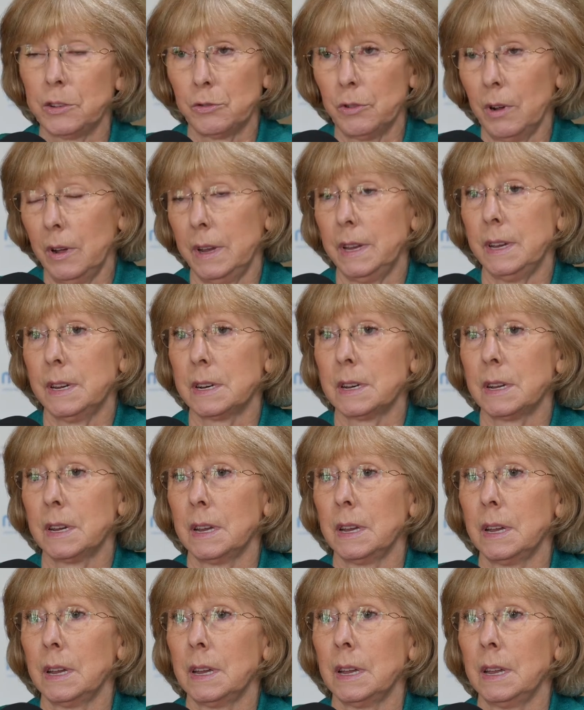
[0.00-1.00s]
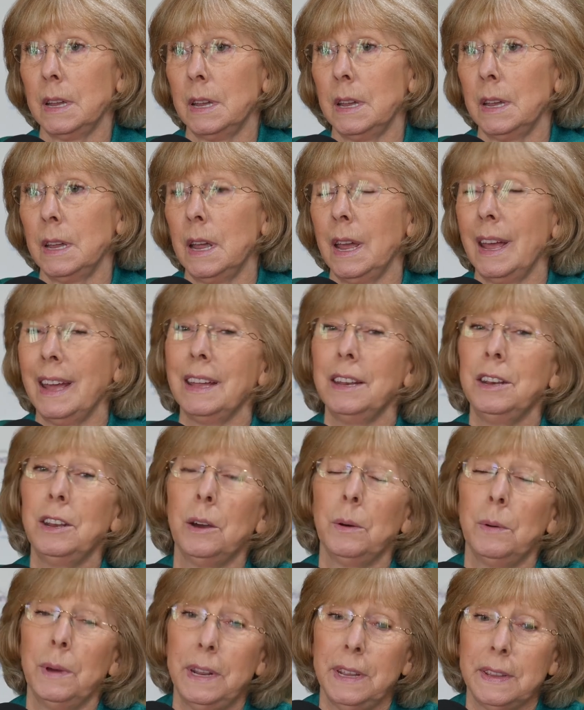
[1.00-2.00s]
that's right. not what strikes the public. They
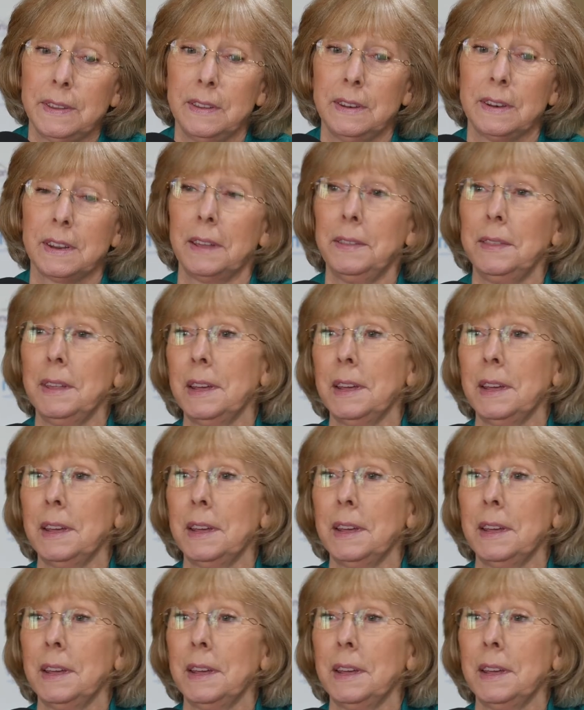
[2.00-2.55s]
no, it isn't. Think... And